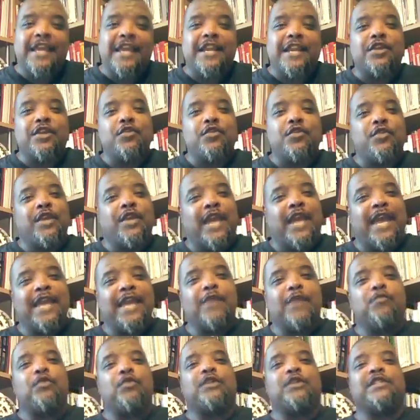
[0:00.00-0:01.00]
in the
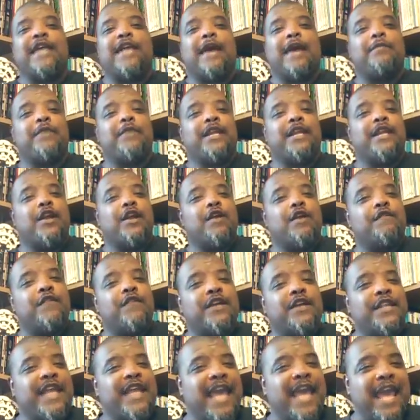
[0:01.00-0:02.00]
UK, what's happening
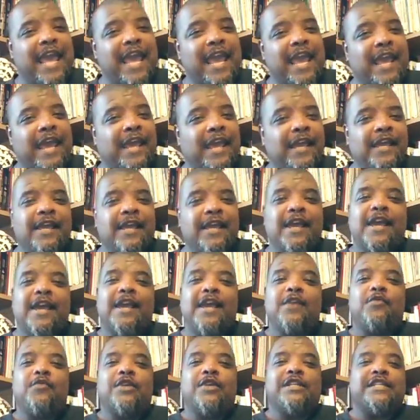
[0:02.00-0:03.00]
over there,
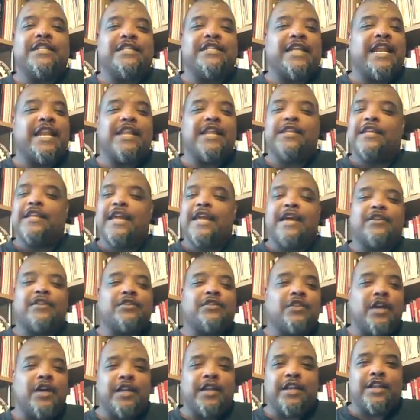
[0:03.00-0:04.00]
which is anything
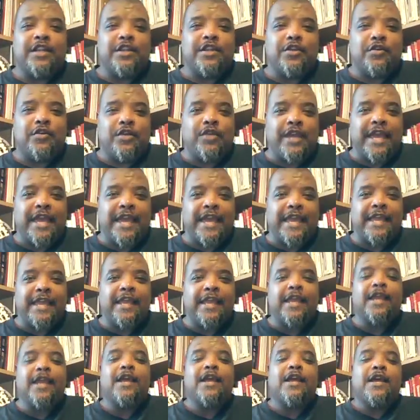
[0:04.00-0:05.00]
outside of the
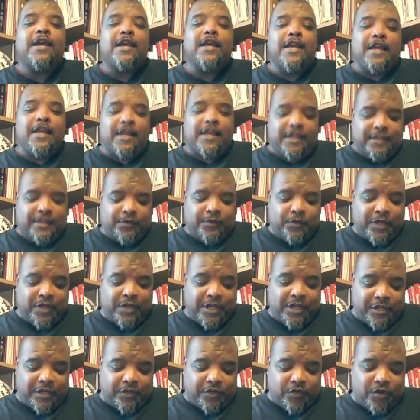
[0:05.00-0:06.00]
UK.
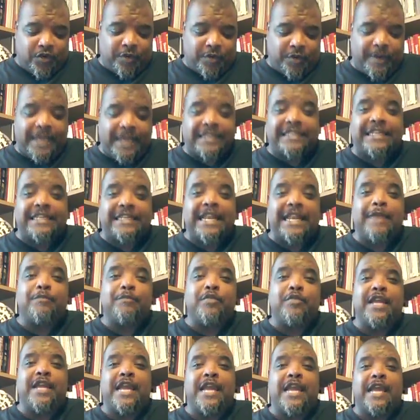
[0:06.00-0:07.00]
We're going to talk about
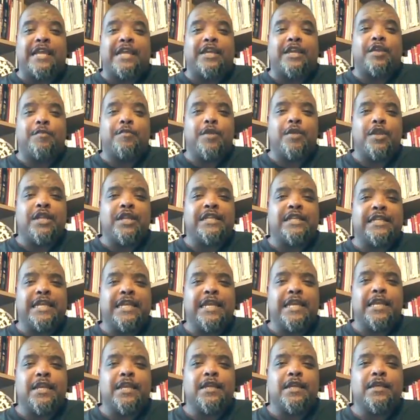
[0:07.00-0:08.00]
celebrity and
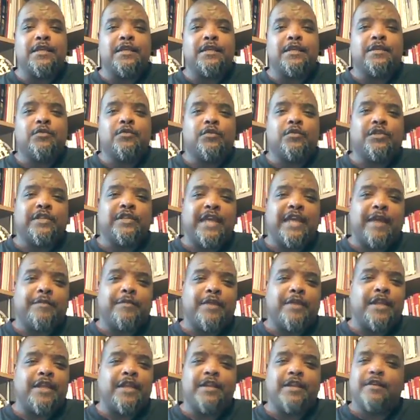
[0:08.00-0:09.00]
community, what's
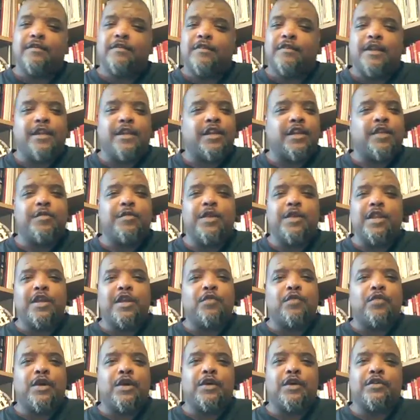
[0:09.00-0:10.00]
happening in the
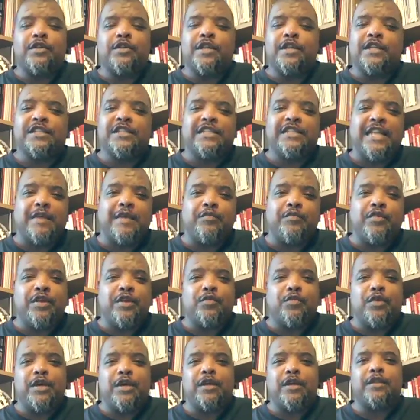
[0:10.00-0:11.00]
community world and the
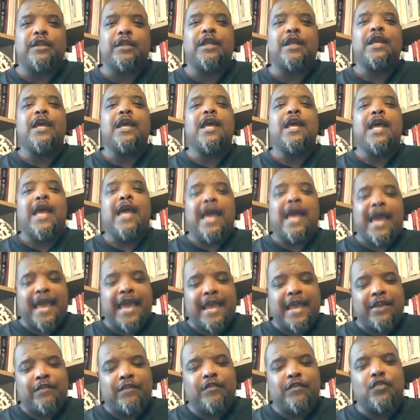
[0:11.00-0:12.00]
celebrity world.
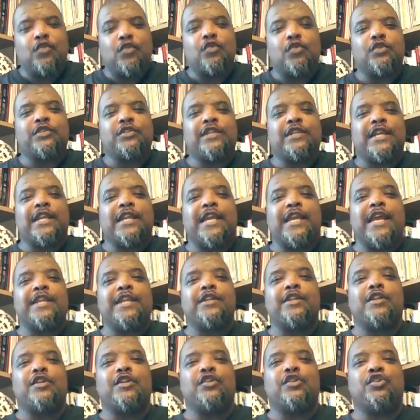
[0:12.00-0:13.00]
And of course, at the
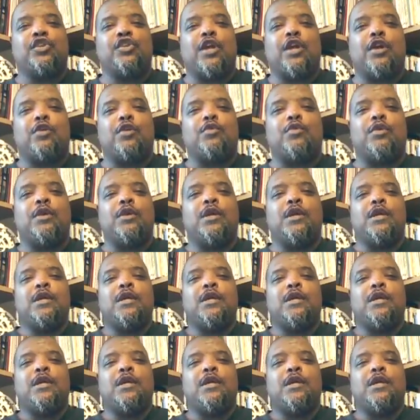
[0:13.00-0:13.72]
end of the show,